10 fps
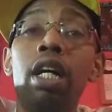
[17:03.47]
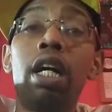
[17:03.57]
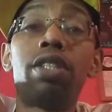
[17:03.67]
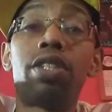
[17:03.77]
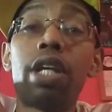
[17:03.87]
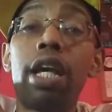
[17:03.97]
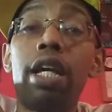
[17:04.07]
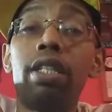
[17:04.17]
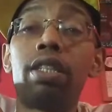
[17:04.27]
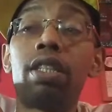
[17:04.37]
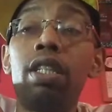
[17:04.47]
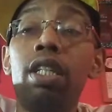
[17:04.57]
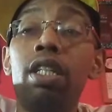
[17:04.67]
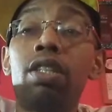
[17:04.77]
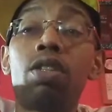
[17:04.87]
a chance
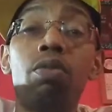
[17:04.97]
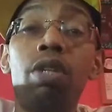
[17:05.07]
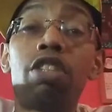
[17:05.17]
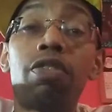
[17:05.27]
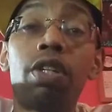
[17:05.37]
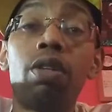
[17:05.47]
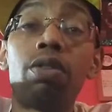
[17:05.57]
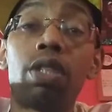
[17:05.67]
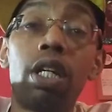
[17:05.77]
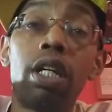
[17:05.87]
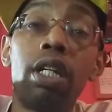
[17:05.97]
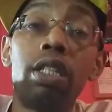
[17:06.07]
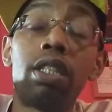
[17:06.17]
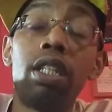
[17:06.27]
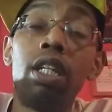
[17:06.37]
to reach for those
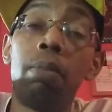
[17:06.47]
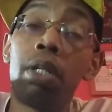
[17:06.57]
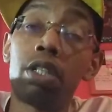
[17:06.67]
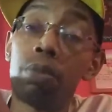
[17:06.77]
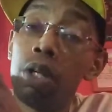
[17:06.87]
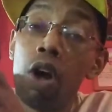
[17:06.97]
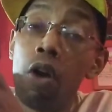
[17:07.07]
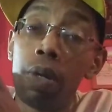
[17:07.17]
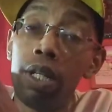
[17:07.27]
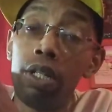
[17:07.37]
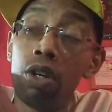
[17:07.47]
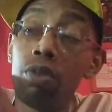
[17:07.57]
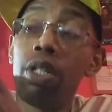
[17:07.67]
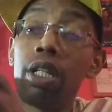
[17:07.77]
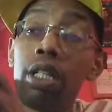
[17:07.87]
guns because we already know,
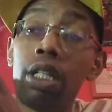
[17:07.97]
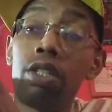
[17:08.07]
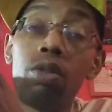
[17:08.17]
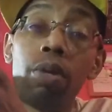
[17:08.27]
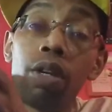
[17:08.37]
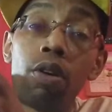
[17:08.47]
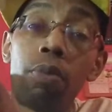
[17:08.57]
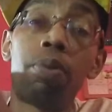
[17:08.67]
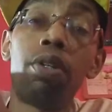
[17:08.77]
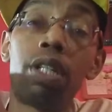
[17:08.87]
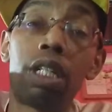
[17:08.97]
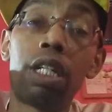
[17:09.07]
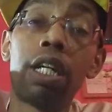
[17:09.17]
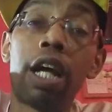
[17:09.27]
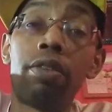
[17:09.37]
nigga, that you ain't gonna pull a
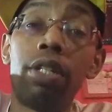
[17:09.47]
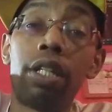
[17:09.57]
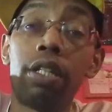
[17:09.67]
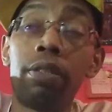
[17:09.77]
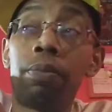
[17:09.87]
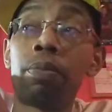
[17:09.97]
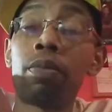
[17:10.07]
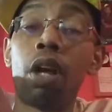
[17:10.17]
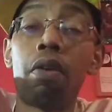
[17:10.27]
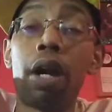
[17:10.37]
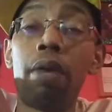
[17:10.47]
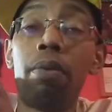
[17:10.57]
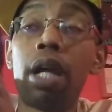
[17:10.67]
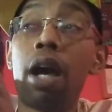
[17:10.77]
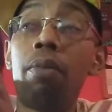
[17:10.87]
gun out, nigga. All right,
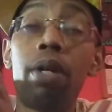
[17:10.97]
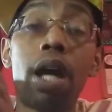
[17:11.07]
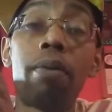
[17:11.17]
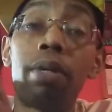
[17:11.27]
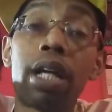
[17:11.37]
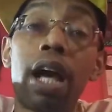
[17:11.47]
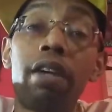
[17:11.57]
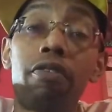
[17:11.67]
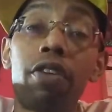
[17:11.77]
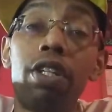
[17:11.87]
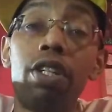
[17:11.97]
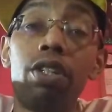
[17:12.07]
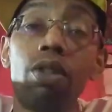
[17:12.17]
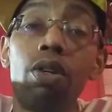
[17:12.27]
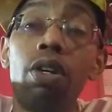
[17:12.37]
when I would have got in front of your
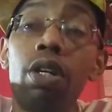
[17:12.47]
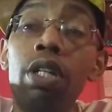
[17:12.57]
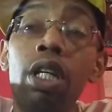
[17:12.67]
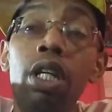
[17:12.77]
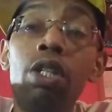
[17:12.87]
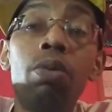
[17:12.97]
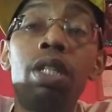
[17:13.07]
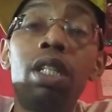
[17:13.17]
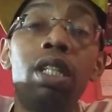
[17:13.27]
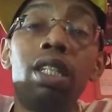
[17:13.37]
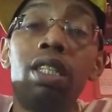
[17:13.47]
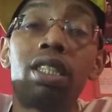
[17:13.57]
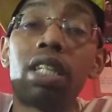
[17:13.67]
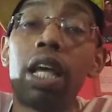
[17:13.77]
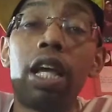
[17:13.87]
door, you would have did the
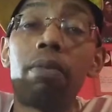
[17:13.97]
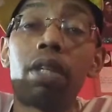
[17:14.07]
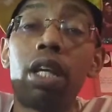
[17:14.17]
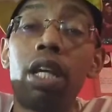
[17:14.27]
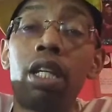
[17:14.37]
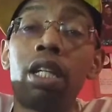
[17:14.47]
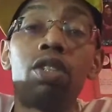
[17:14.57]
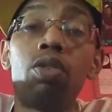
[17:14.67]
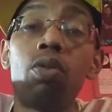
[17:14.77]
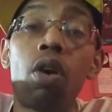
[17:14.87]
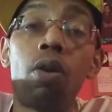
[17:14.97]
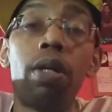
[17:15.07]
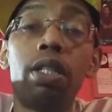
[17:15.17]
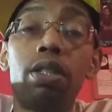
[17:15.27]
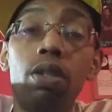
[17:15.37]
same thing that you
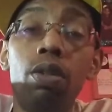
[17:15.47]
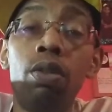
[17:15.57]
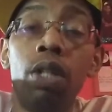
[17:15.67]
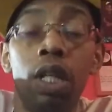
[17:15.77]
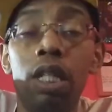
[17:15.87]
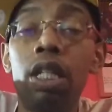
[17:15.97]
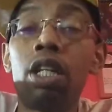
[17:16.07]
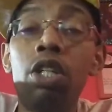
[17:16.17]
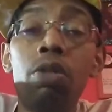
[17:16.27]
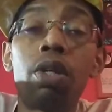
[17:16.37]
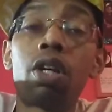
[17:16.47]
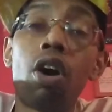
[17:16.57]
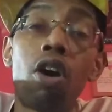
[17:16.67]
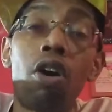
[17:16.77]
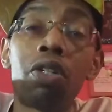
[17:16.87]
always do, nigga. You would have
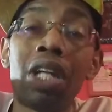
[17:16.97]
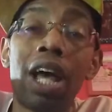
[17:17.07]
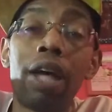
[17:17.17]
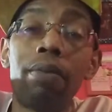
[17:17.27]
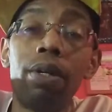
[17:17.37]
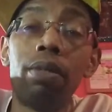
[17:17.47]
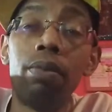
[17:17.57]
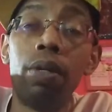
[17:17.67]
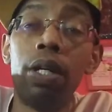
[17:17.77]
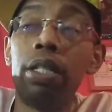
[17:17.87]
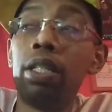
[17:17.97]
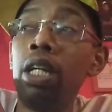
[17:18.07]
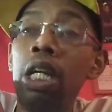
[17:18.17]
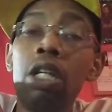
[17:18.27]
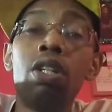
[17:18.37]
called 911.
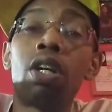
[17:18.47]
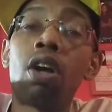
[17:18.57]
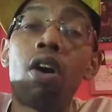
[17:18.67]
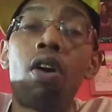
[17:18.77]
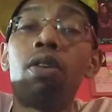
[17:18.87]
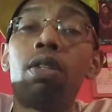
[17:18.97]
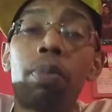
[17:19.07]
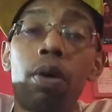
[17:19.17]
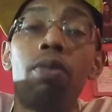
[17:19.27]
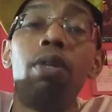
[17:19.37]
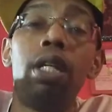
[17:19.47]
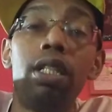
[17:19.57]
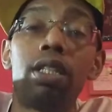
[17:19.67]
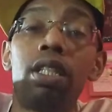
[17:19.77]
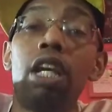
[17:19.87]
You'd have called the
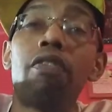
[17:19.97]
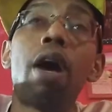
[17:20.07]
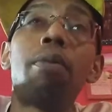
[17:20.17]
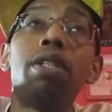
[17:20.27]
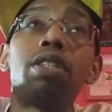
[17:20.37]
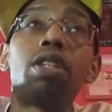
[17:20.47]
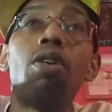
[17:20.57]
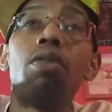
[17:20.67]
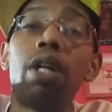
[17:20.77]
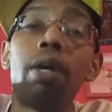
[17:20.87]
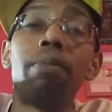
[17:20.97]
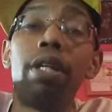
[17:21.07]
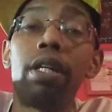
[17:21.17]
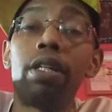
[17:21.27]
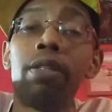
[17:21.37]
police. If I would have showed up,
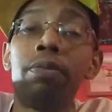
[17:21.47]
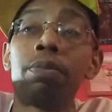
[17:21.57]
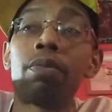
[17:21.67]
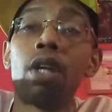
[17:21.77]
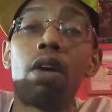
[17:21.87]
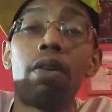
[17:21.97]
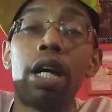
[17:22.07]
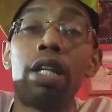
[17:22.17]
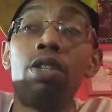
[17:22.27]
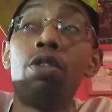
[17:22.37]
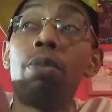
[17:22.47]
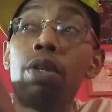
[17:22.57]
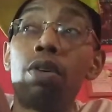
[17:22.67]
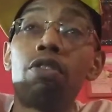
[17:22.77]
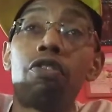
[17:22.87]
nigga, all right, you'd have been
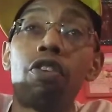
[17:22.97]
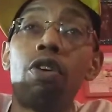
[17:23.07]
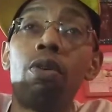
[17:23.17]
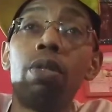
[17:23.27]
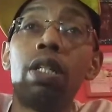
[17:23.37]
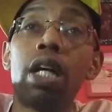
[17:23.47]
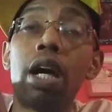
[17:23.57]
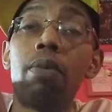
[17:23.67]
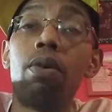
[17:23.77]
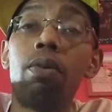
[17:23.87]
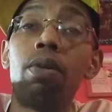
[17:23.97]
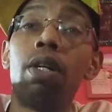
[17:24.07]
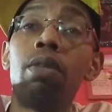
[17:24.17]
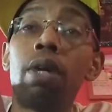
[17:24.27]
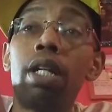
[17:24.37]
on the phone with
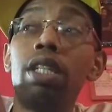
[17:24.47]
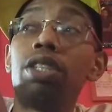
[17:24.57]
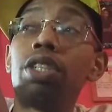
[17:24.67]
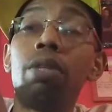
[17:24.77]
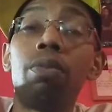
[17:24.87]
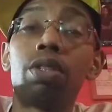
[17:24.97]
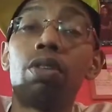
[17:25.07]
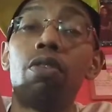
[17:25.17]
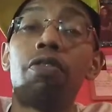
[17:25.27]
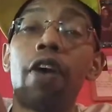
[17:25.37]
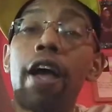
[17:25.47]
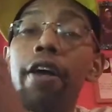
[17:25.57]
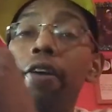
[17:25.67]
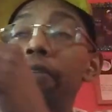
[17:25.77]
911 while your shit was on fire.